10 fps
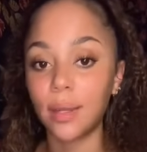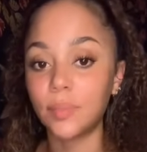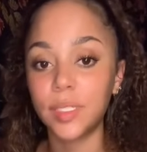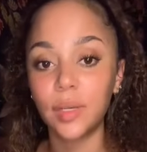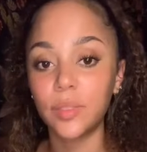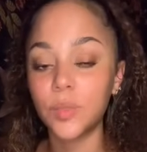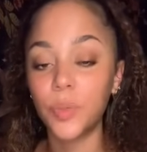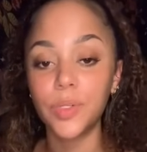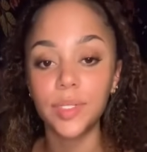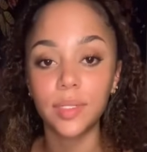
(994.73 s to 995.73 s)
I'm telling you, this
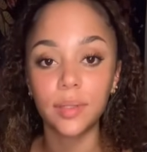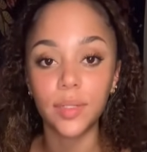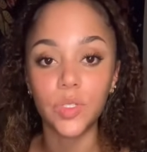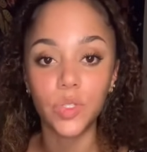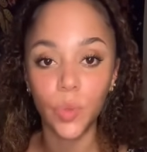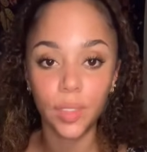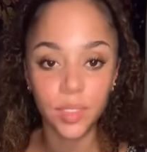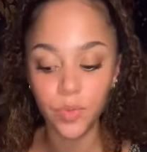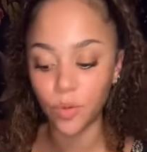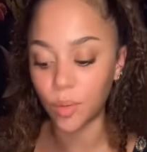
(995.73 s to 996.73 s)
person is doing
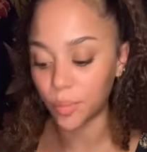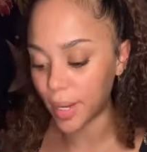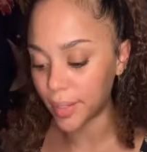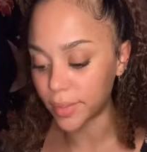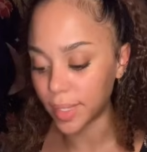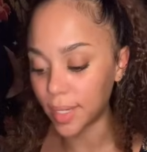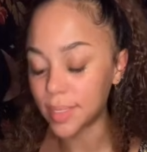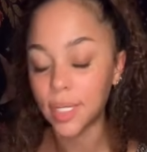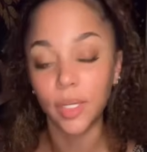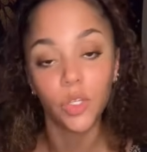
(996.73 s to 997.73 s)
this for a brighter day. It's
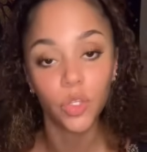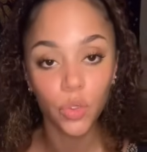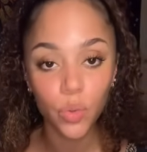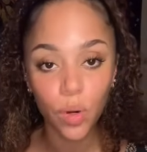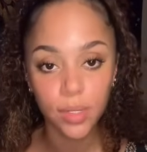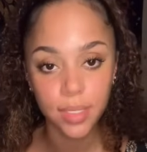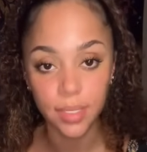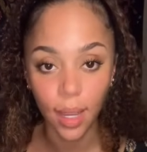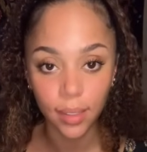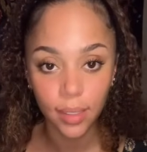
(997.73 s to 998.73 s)
like you are
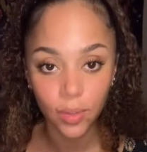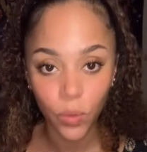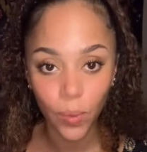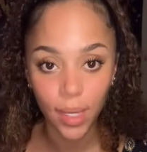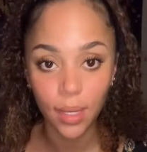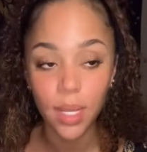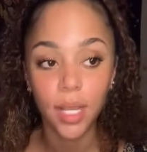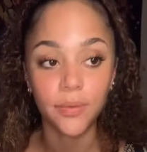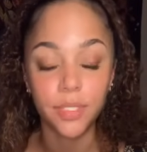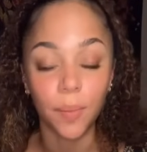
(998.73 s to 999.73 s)
standing in the way
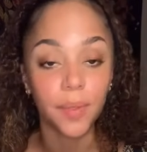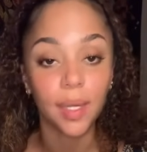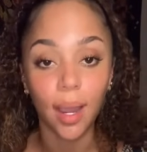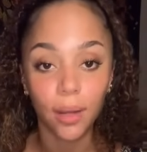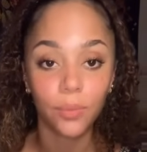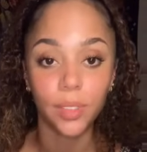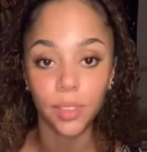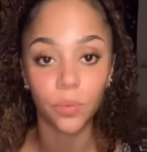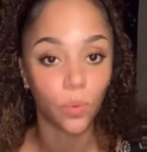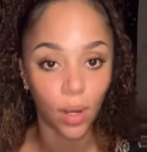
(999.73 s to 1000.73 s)
of something I really
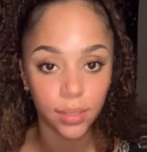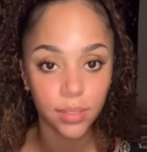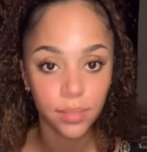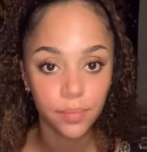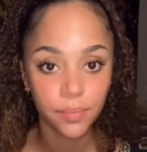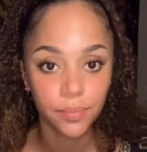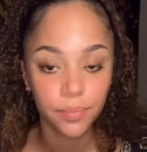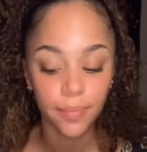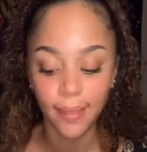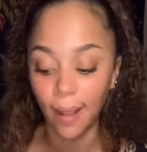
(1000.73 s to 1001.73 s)
want.
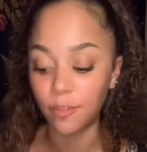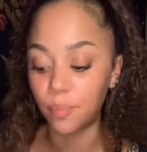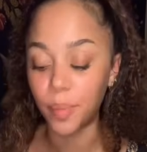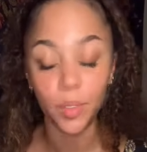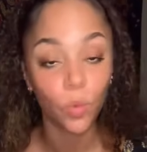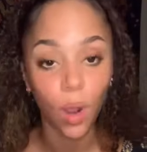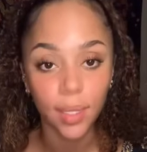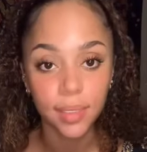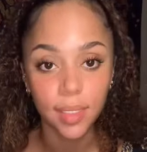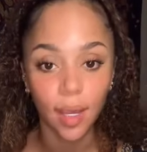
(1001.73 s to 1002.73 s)
I've been
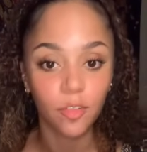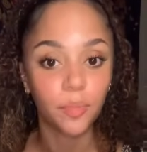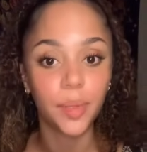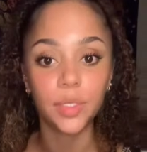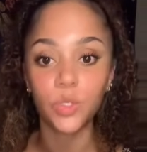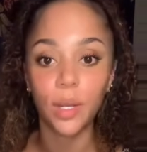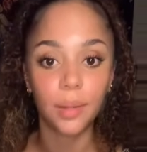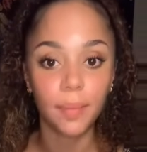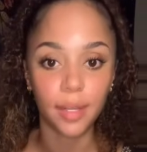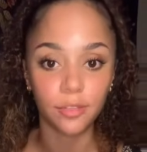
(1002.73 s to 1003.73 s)
wanting. I've been trying
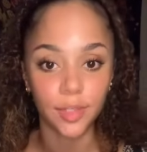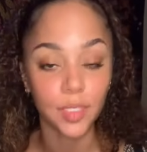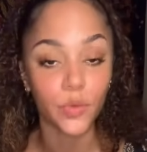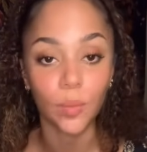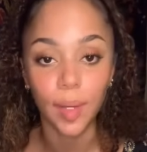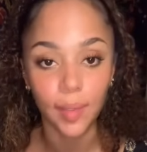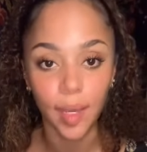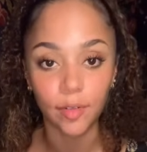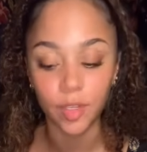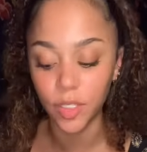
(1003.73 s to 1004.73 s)
to manifest for my
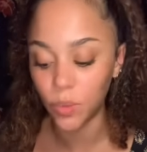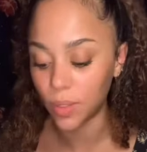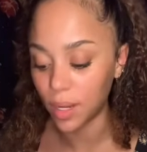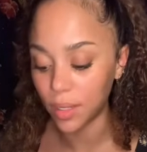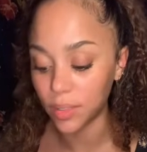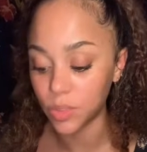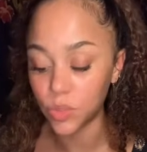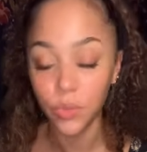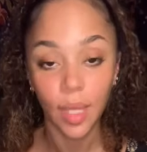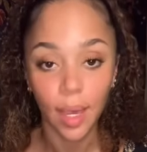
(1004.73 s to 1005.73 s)
life, and you are not going to
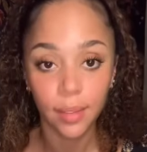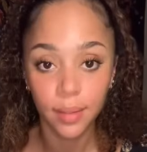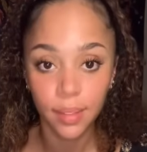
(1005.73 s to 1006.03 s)
do that.